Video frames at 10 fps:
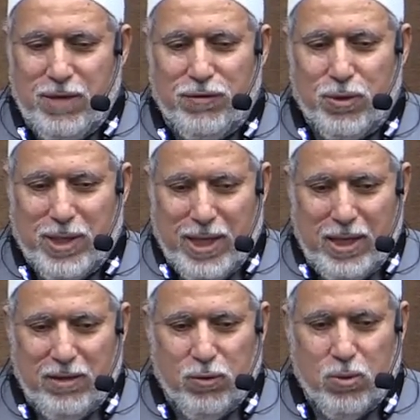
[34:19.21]
If you
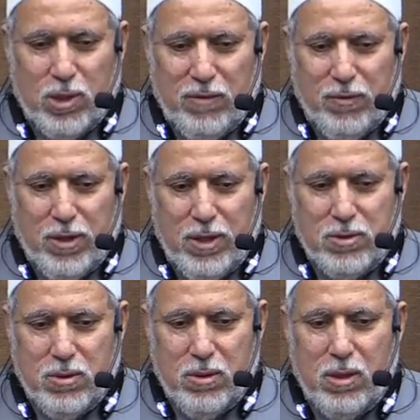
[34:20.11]
can't, for whatever
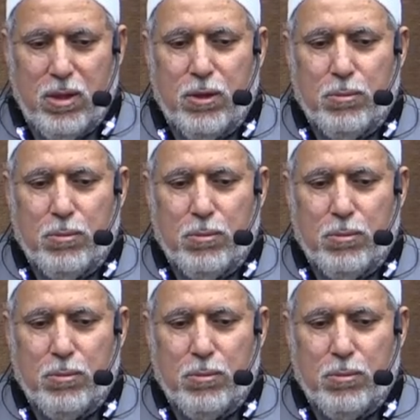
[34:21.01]
reason,